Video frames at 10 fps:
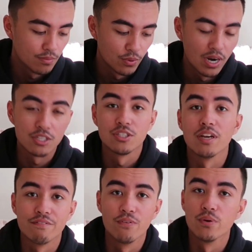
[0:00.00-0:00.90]
we're
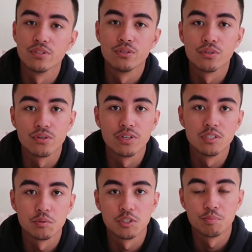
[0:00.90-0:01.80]
actually at 42
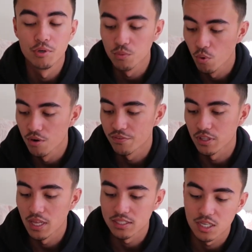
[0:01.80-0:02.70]
degrees, which is pretty warm for
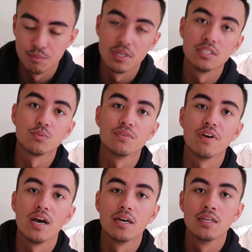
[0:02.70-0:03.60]
the last couple of days that we've
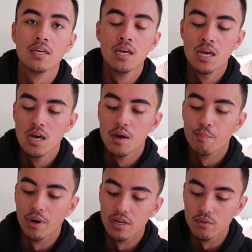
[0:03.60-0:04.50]
had.
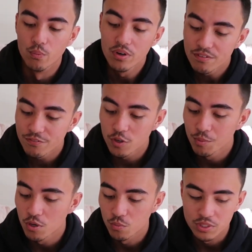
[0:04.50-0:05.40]
But we're in
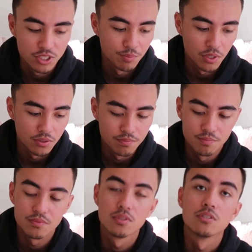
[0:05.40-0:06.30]
full-blown winter mode.
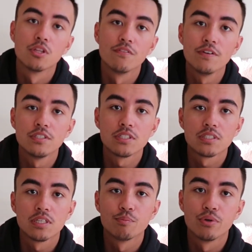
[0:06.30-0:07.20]
So the fishing
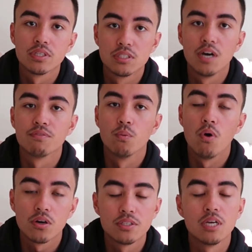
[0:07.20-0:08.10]
is getting pretty tough. The
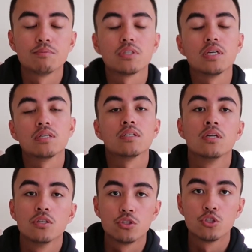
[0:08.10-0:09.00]
water temps are
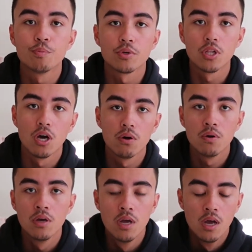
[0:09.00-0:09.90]
getting super
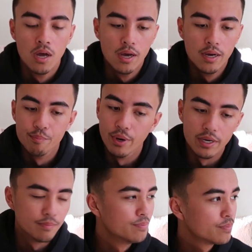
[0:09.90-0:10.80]
low.
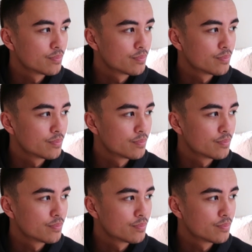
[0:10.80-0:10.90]
But,